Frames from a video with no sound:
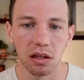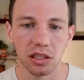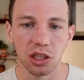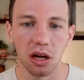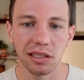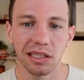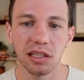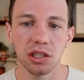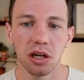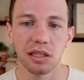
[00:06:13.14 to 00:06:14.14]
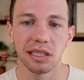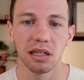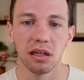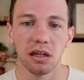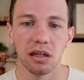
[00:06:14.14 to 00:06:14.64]
Johnson &
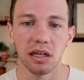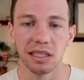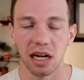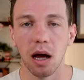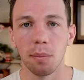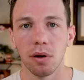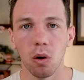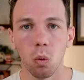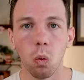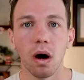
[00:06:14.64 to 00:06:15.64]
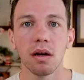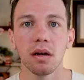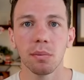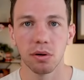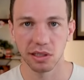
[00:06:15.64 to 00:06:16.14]
Johnson is up
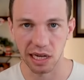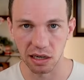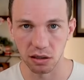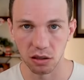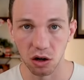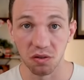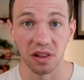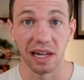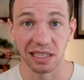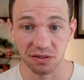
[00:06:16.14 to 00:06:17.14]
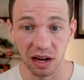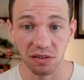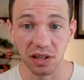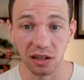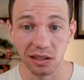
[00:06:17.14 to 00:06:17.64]
1% over the last
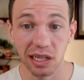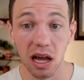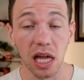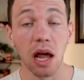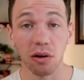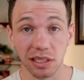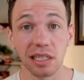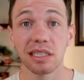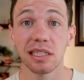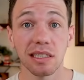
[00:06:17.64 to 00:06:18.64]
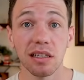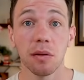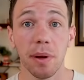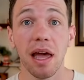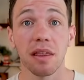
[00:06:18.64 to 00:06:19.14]
5 years. Now it's consistently
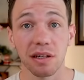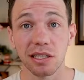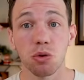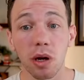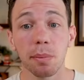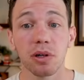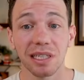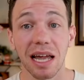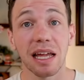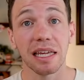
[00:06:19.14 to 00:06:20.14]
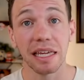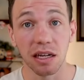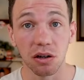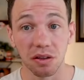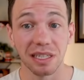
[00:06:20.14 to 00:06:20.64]
paying this 3%
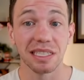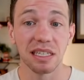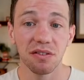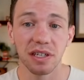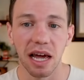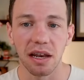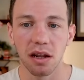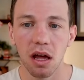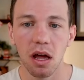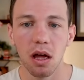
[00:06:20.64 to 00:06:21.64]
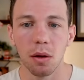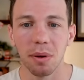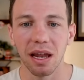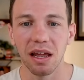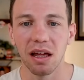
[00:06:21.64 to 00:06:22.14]
yield, this dividend,
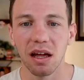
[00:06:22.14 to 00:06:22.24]
but